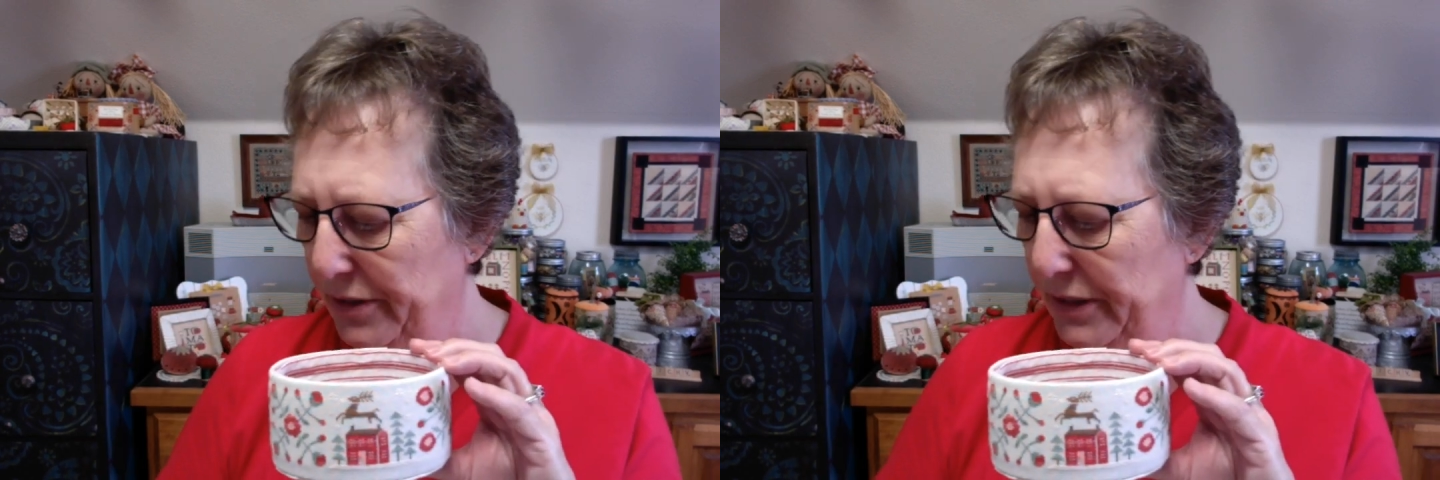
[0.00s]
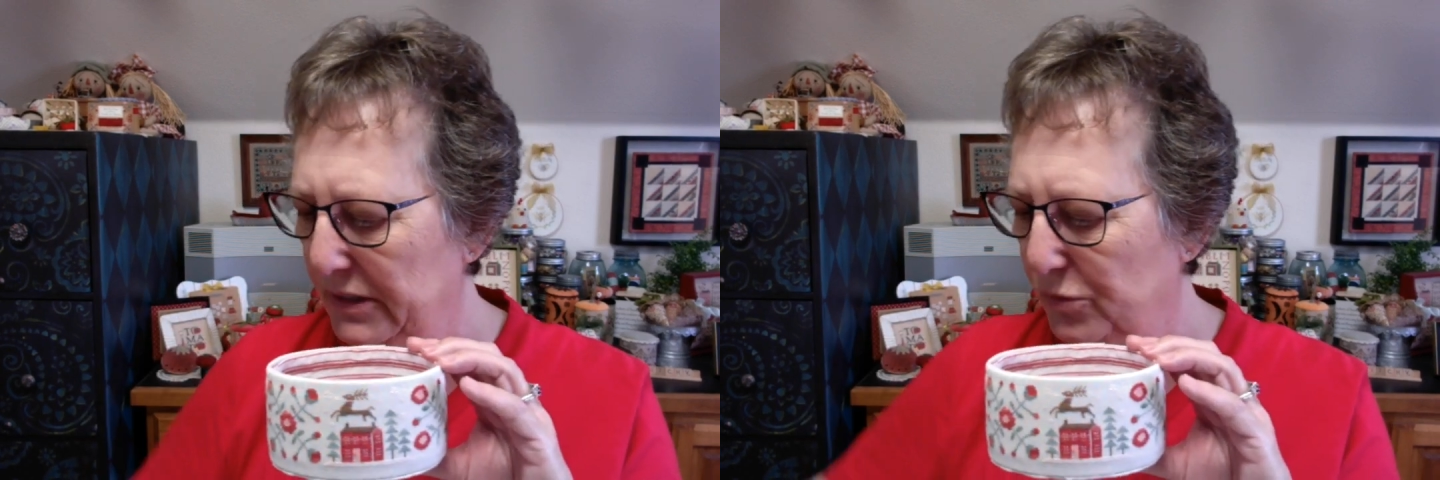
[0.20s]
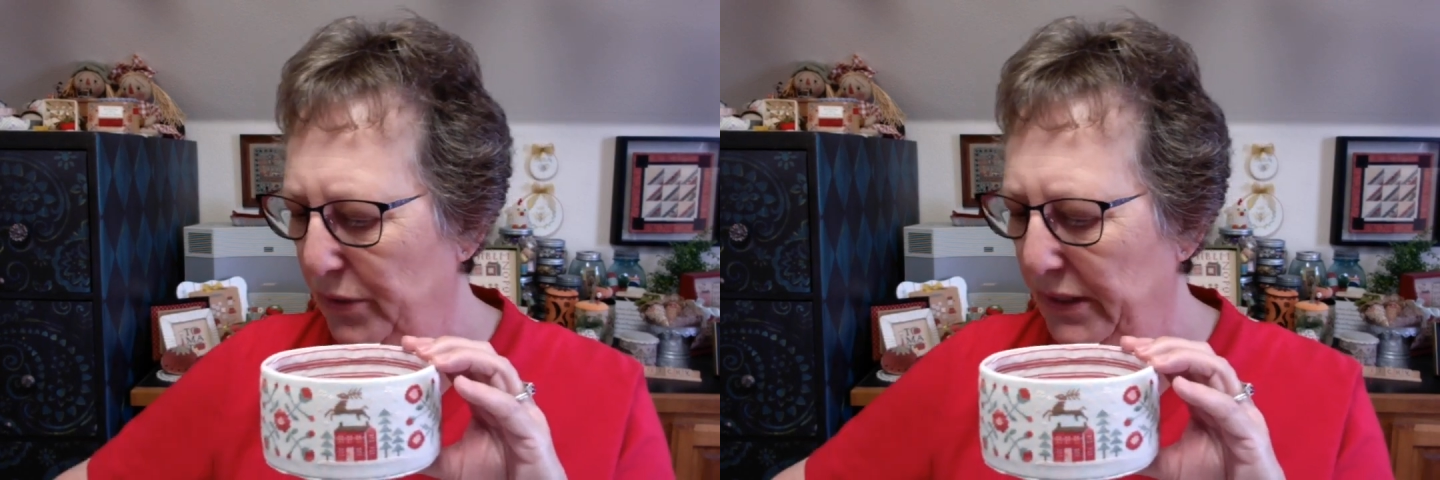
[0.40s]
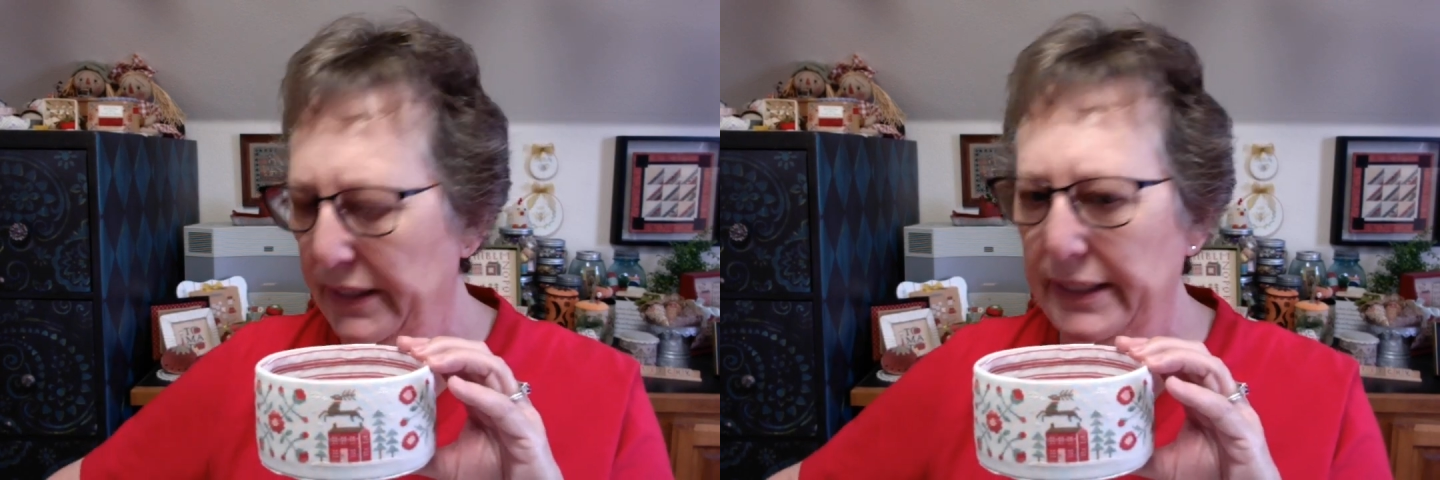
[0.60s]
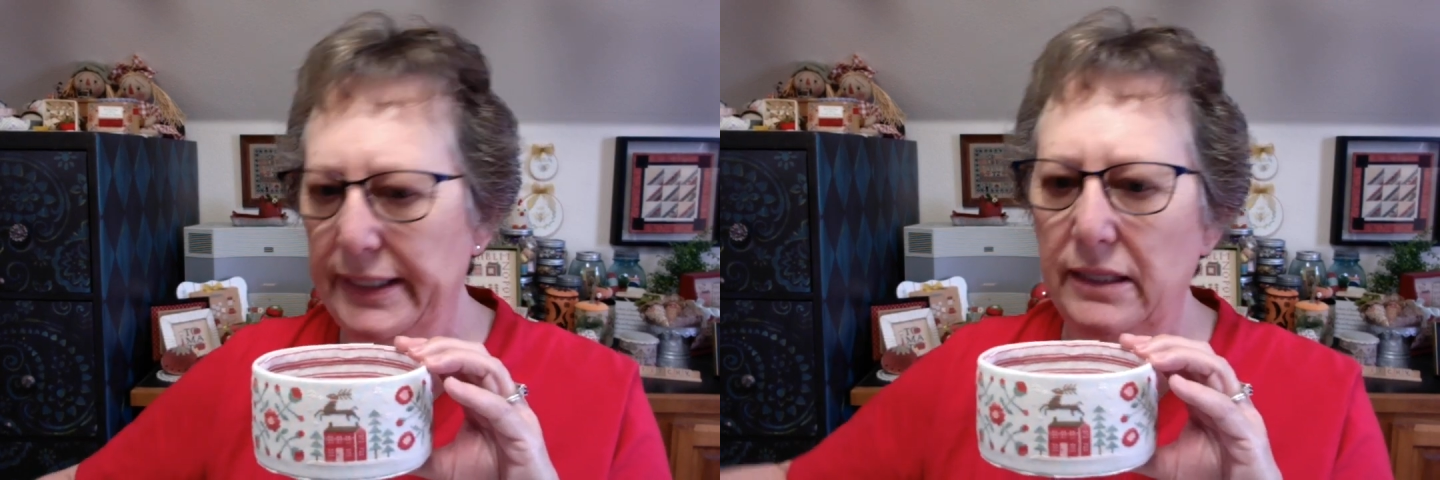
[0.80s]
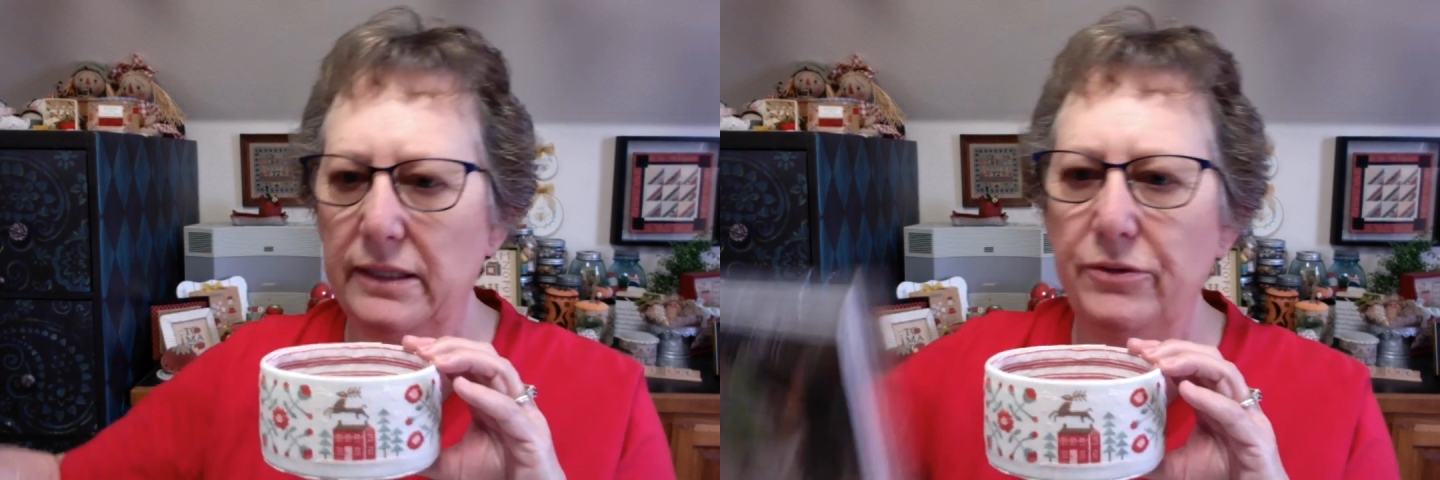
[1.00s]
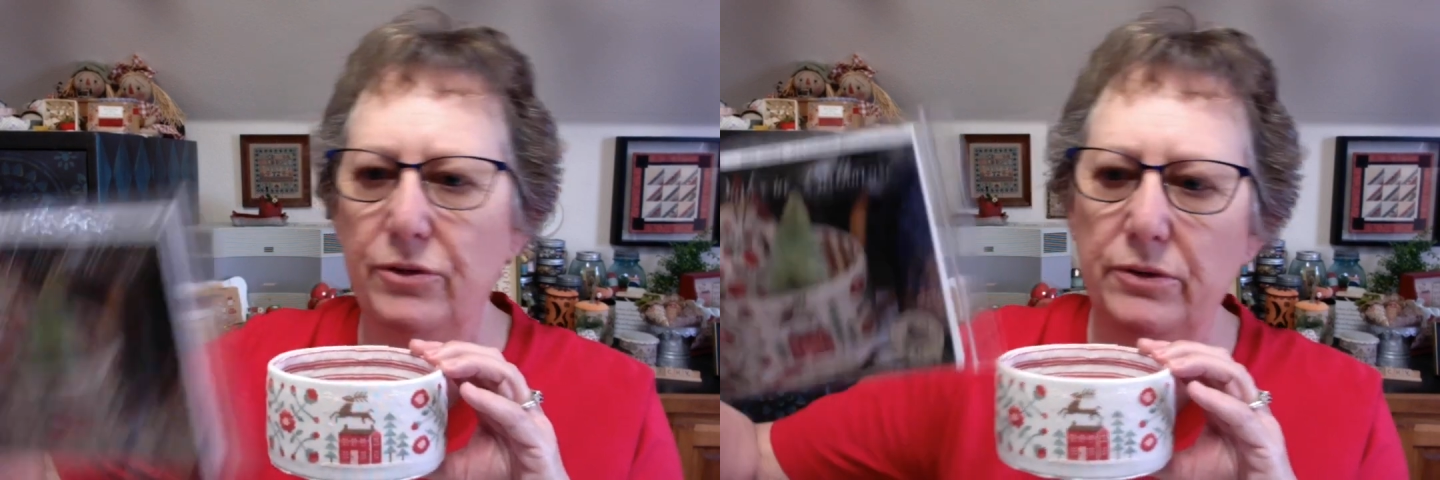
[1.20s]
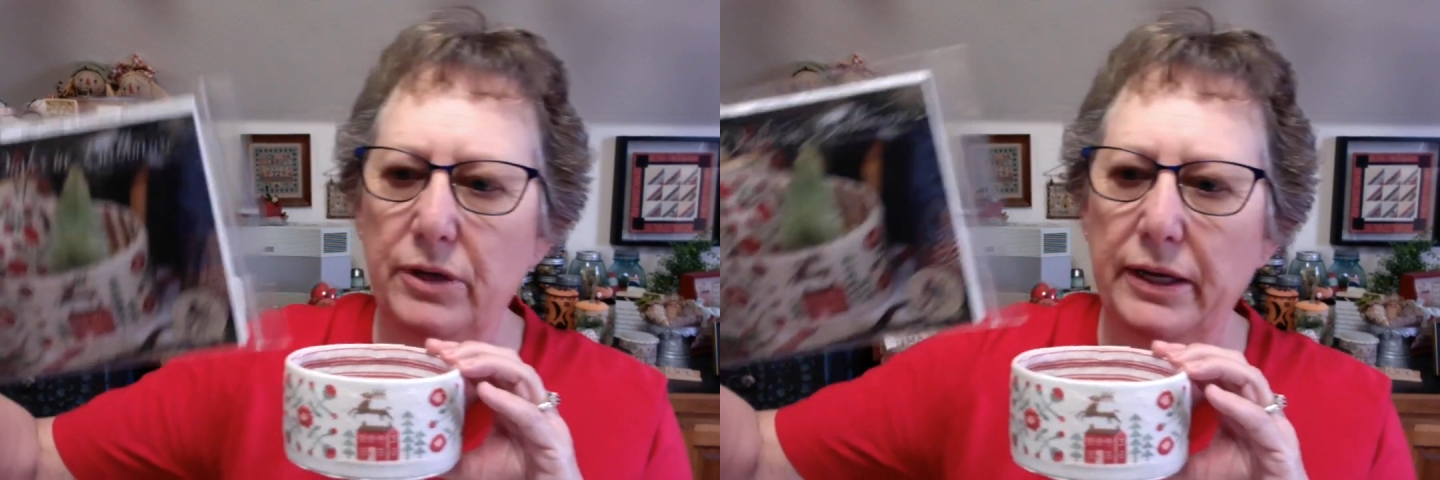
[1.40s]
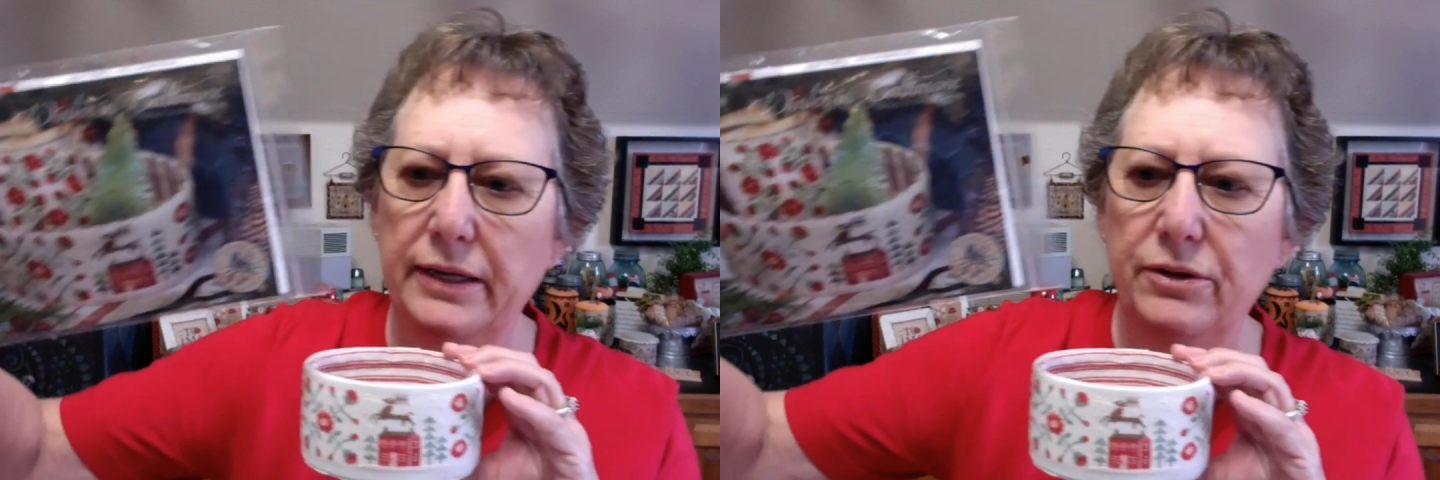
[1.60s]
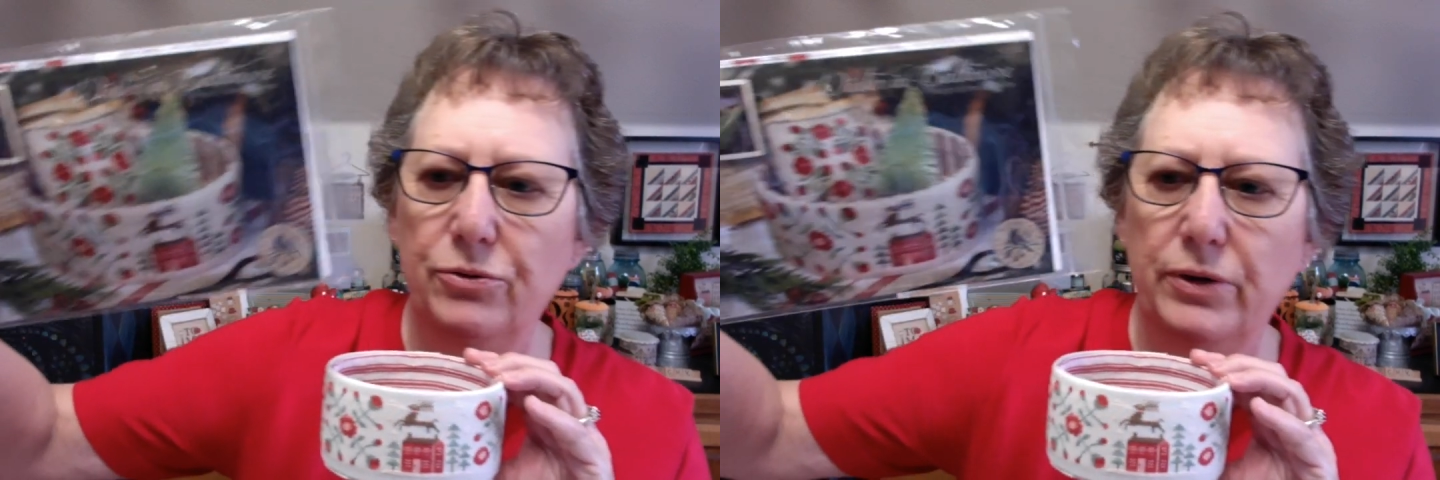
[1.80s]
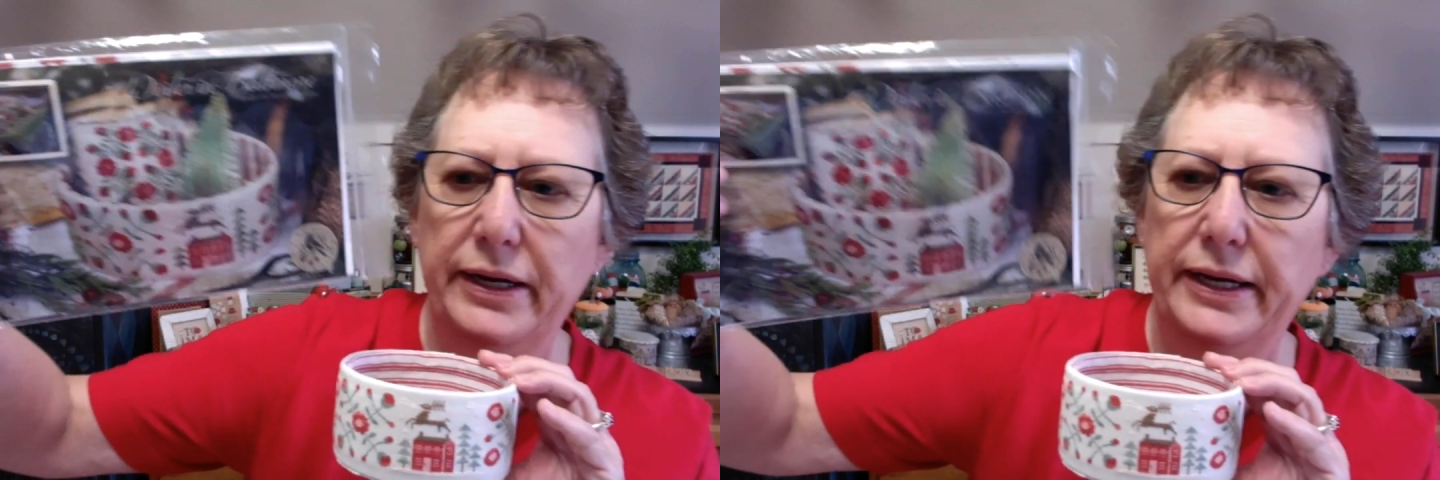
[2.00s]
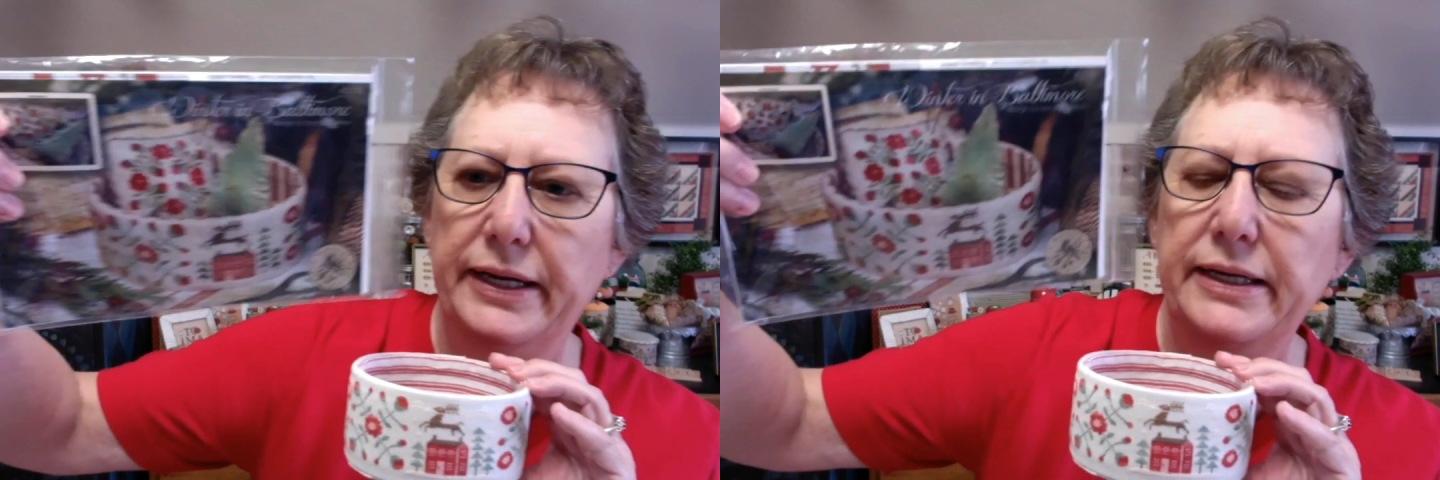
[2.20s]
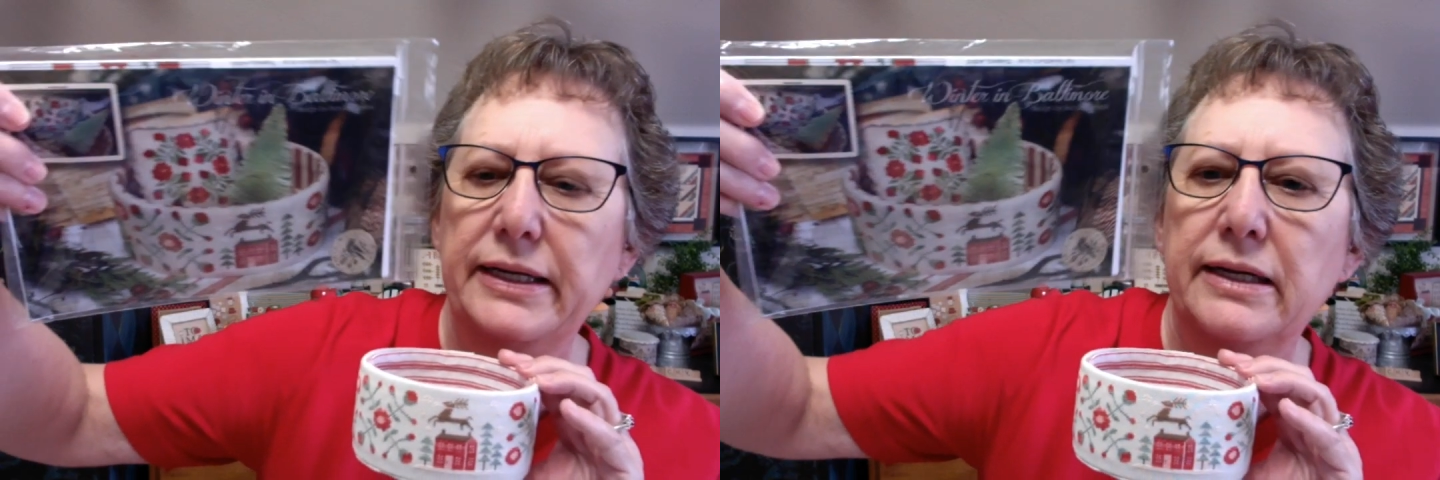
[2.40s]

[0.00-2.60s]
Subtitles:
It's with a needle and thread.